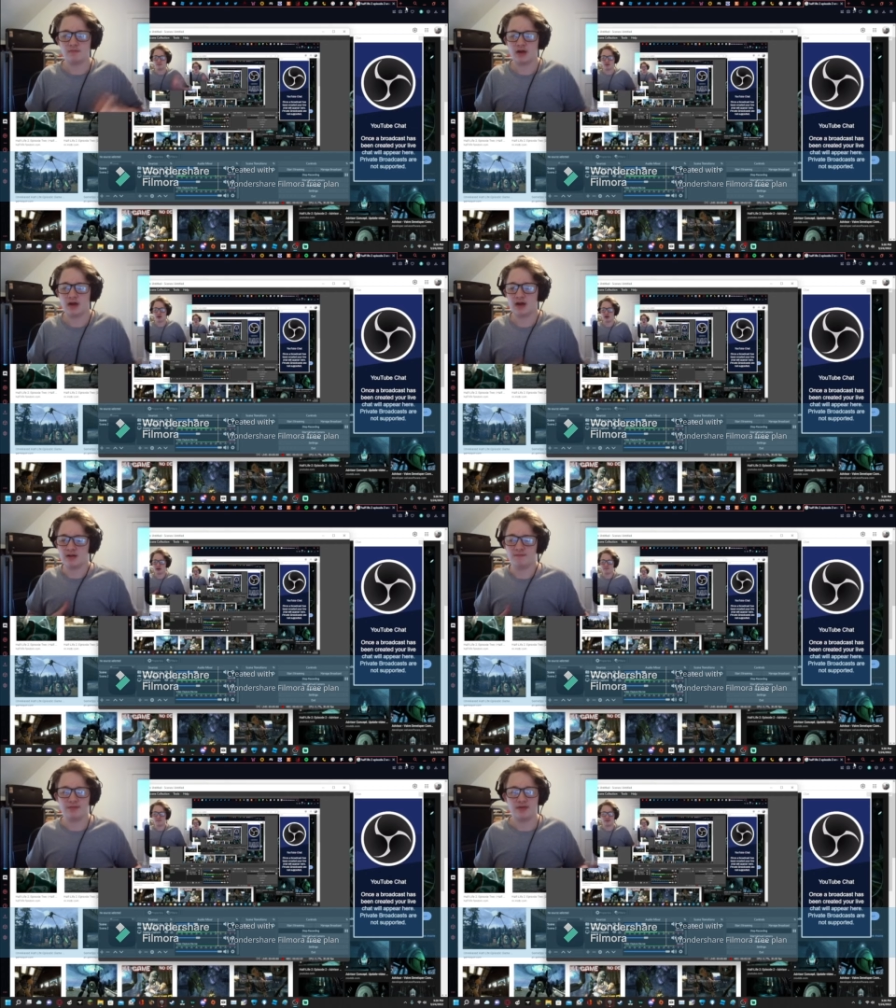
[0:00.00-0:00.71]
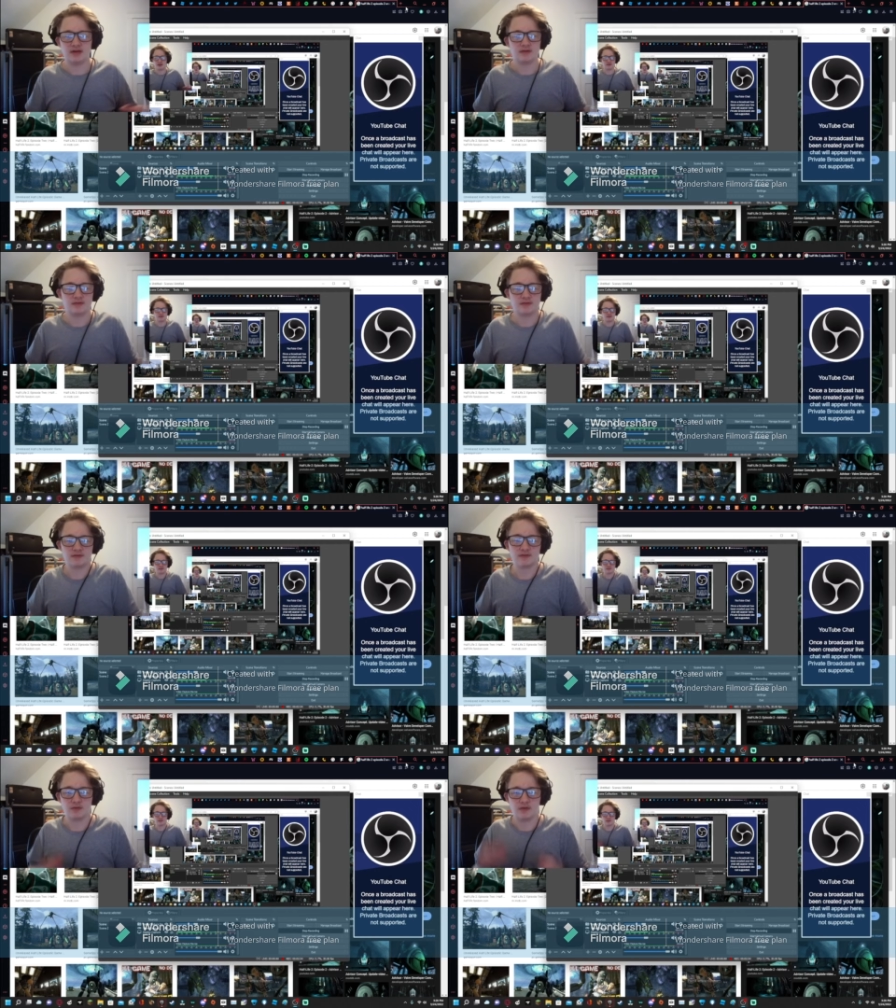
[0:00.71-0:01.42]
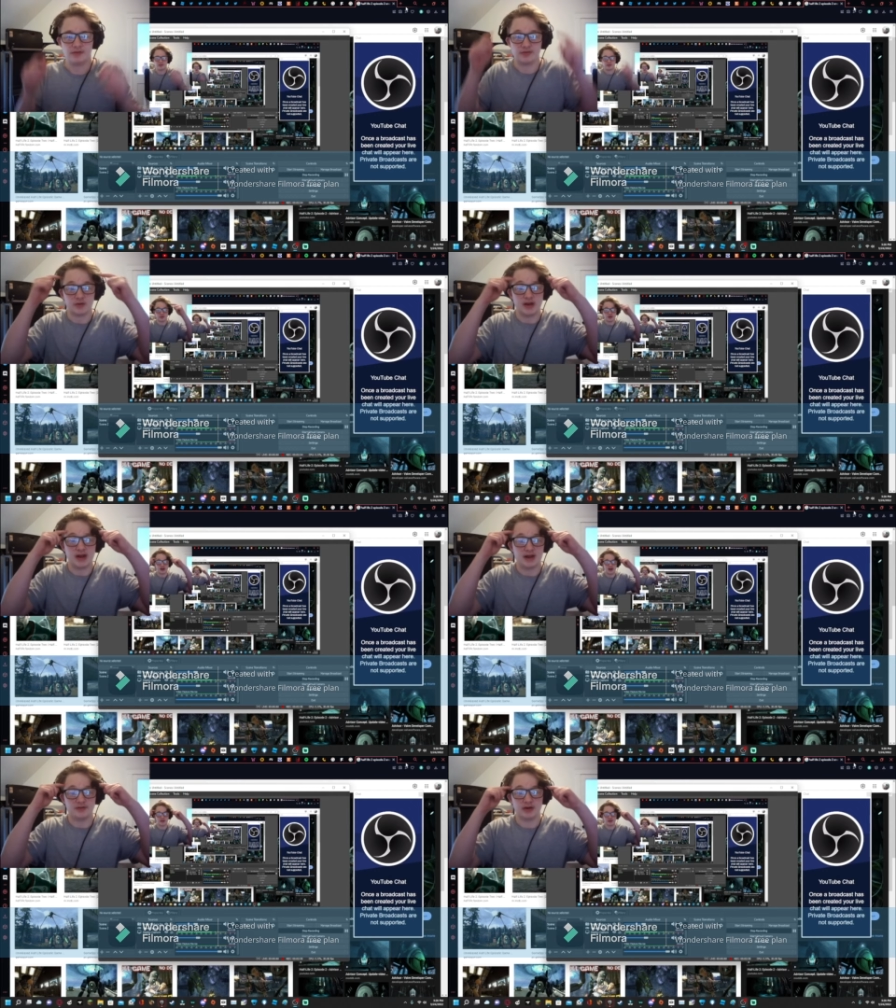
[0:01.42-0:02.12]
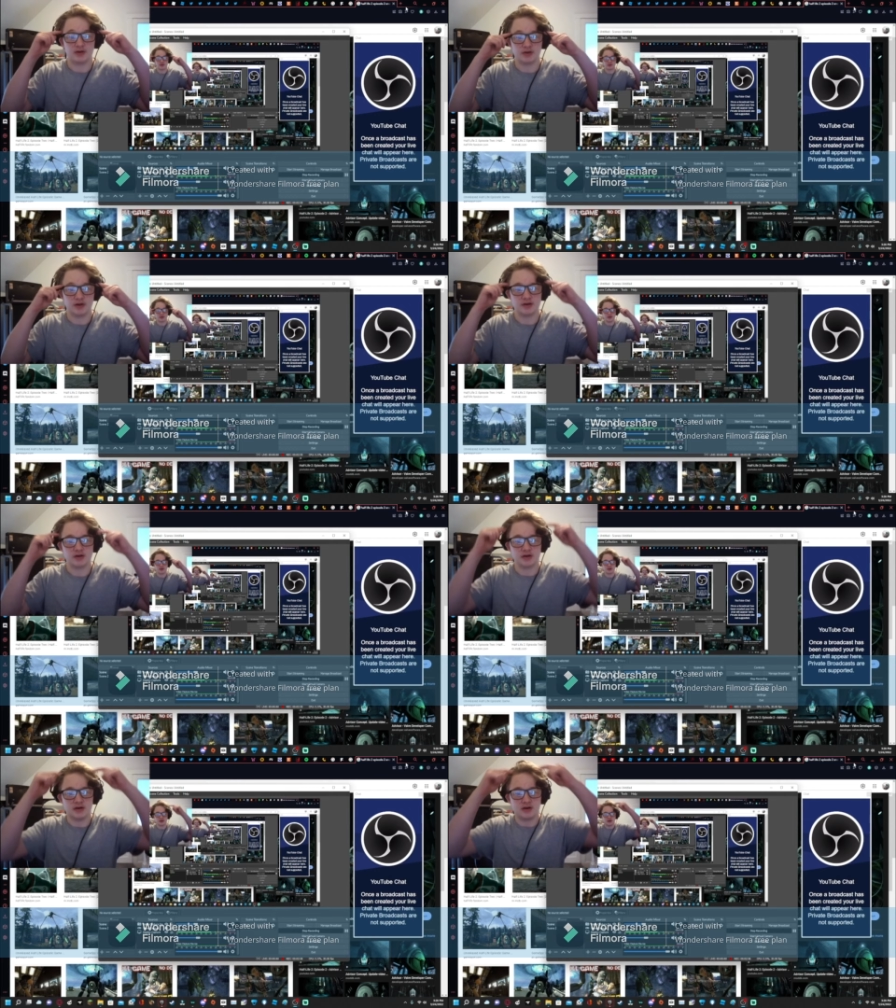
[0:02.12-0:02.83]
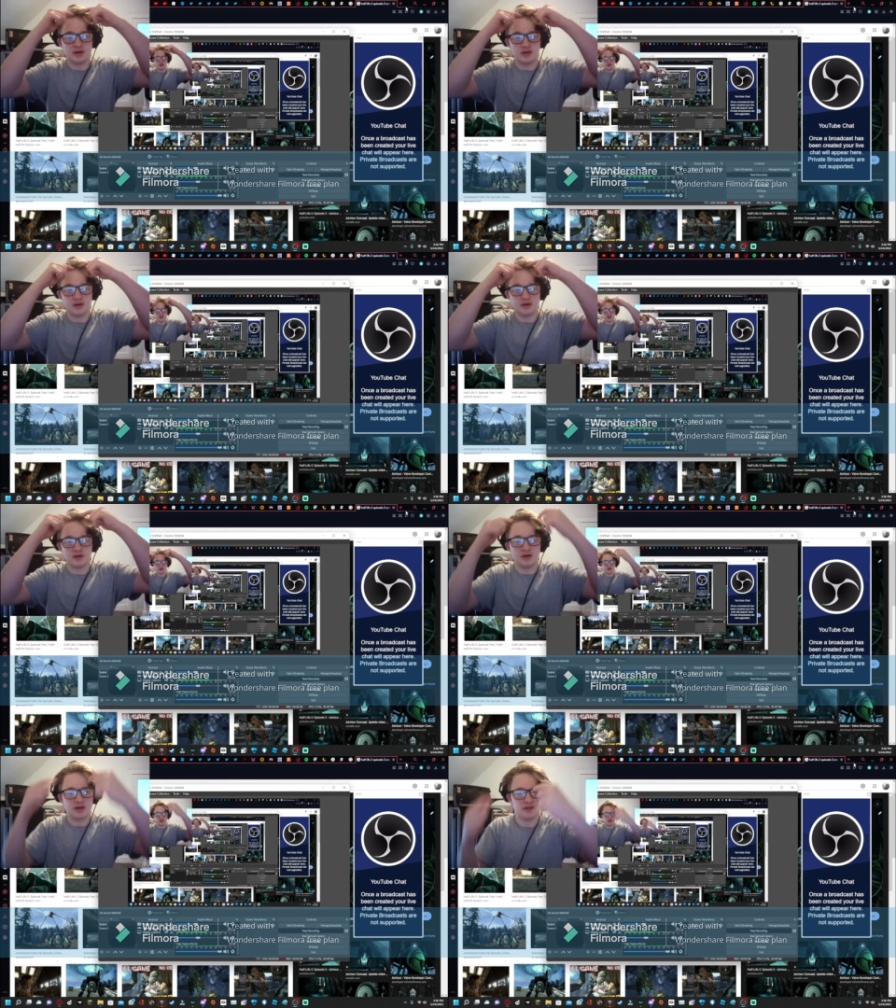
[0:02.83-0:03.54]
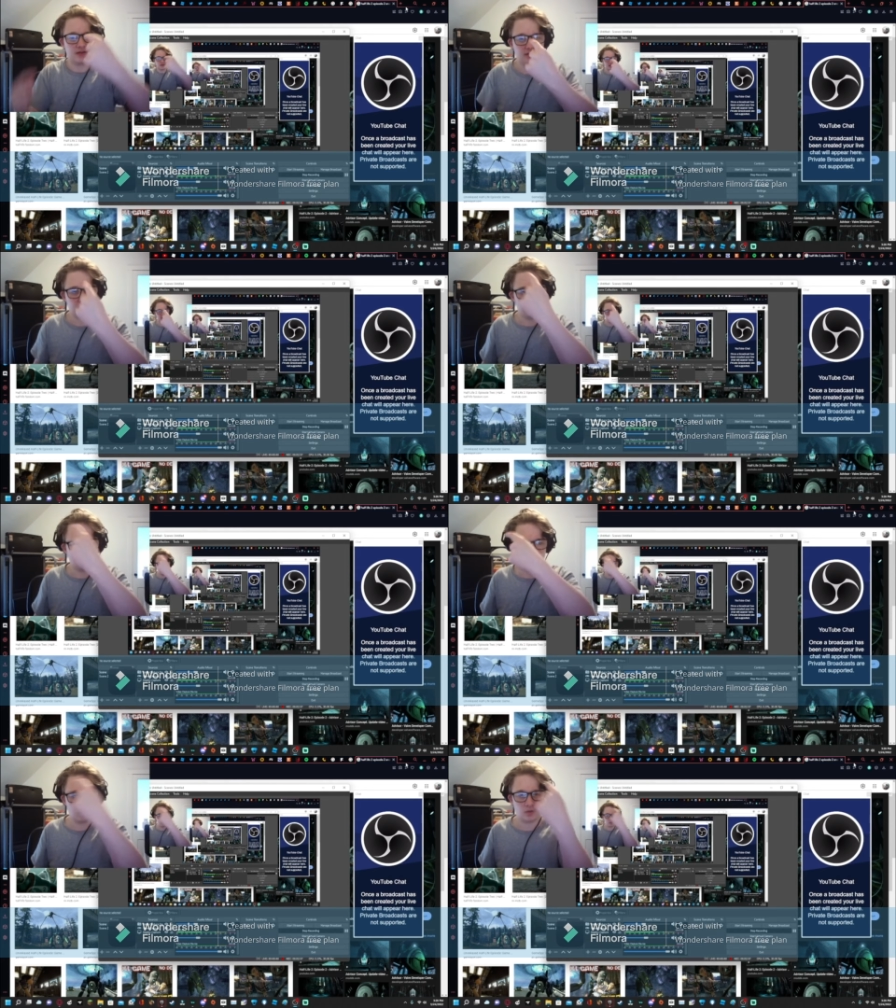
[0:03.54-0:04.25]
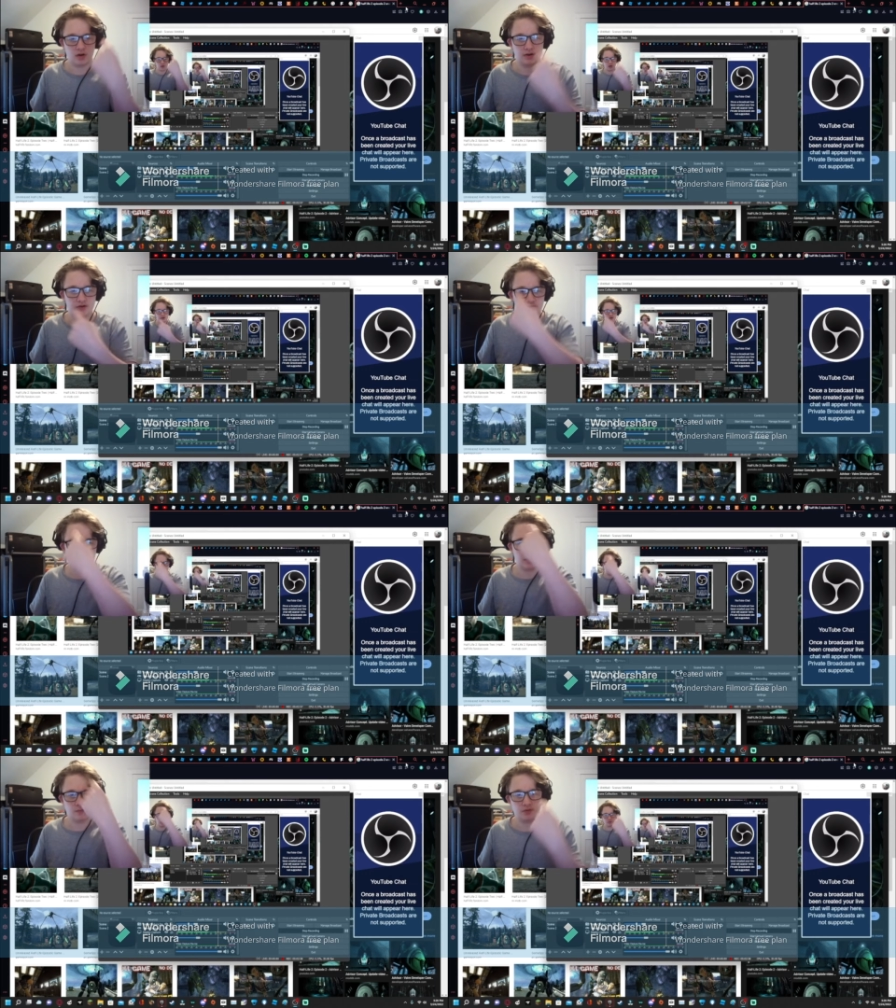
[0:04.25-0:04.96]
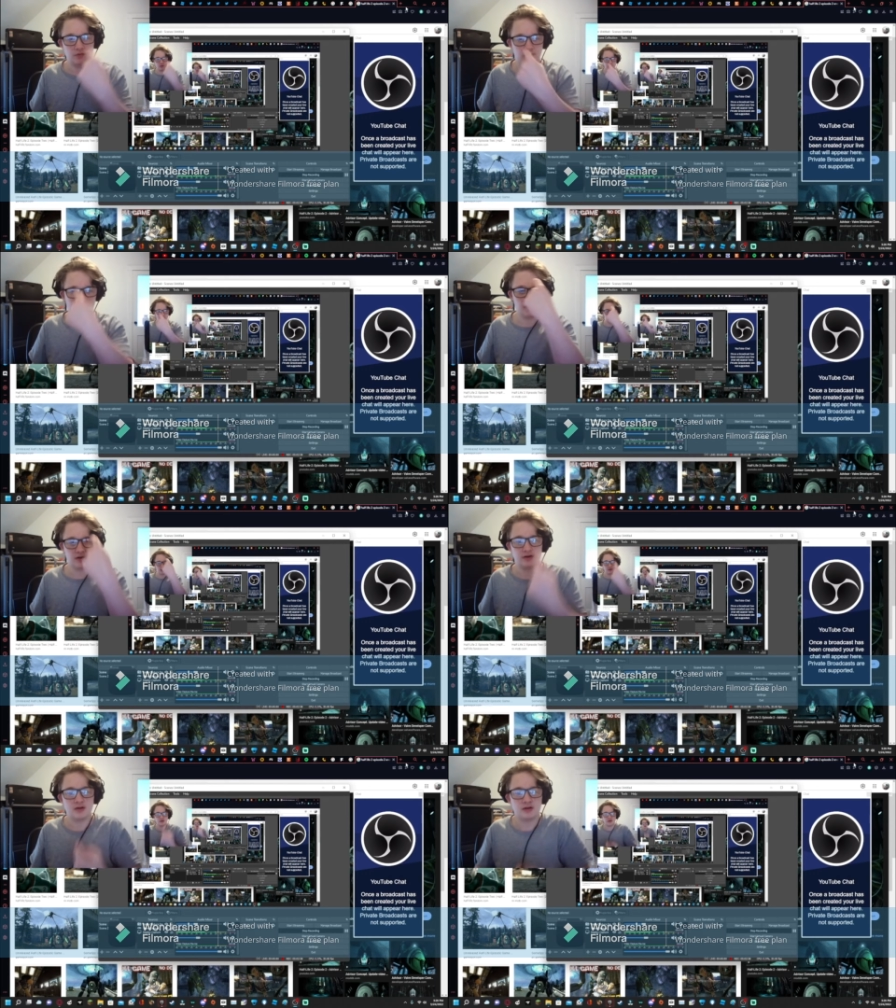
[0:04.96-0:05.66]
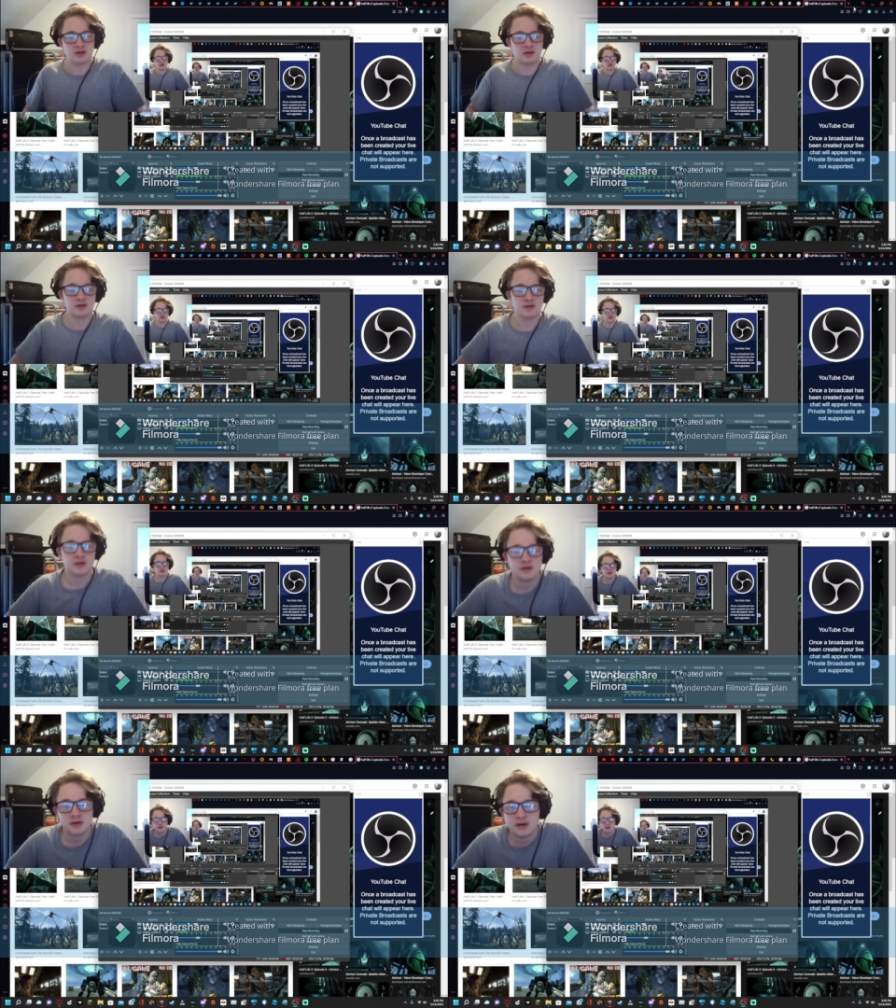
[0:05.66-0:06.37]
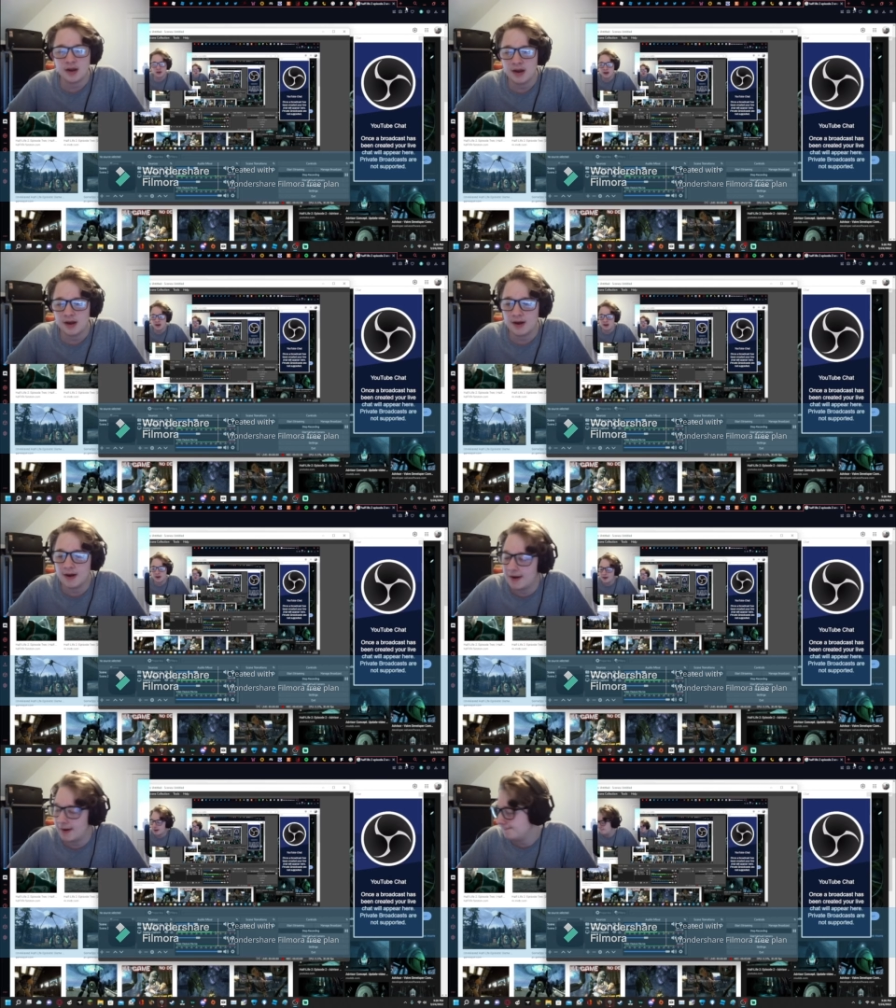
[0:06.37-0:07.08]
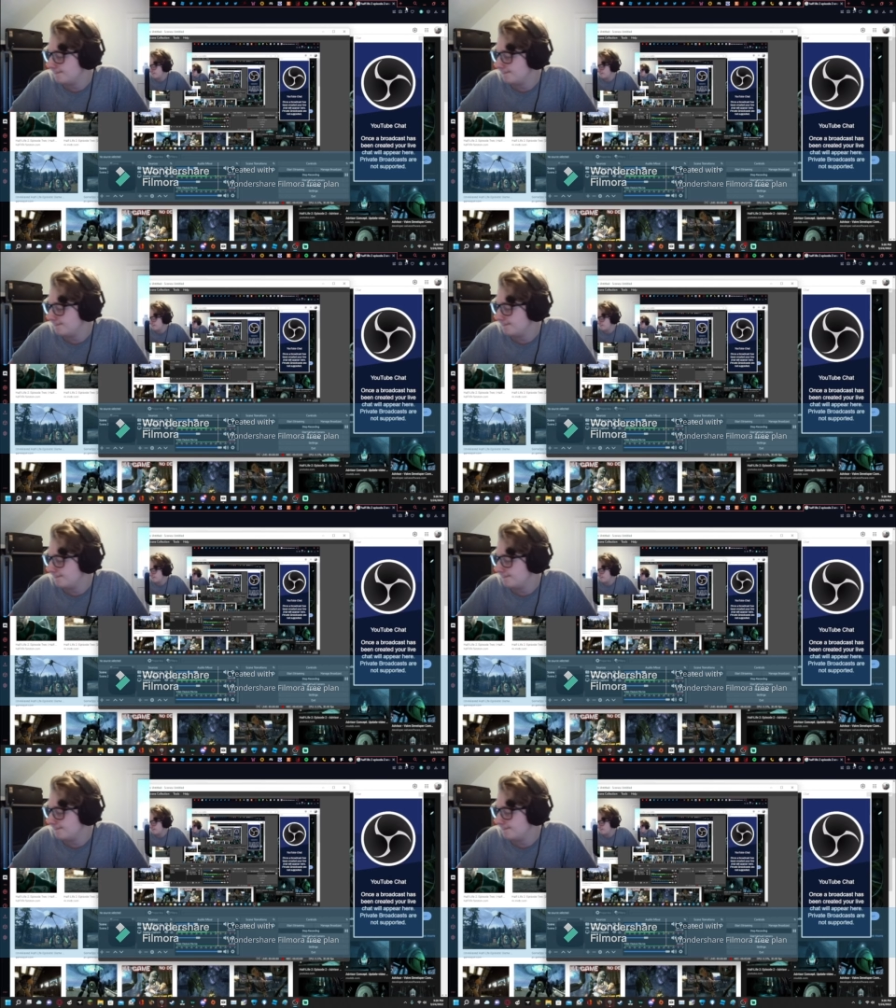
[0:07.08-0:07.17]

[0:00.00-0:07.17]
uh, things, three eyes, like right here, here, and then one giant one right here. Um,